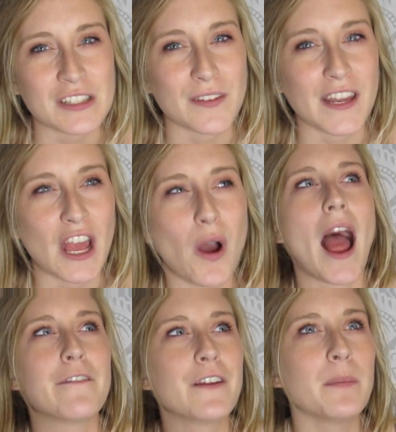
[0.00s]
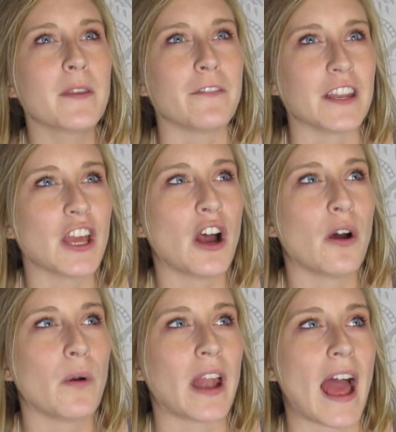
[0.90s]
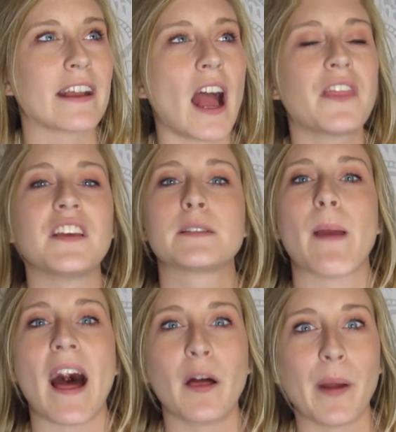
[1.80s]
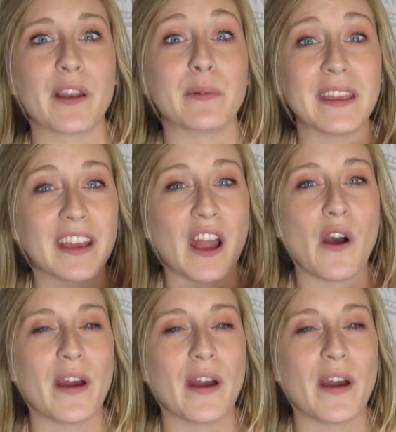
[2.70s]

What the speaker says: video. I filmed a video when I got this palette about a week ago,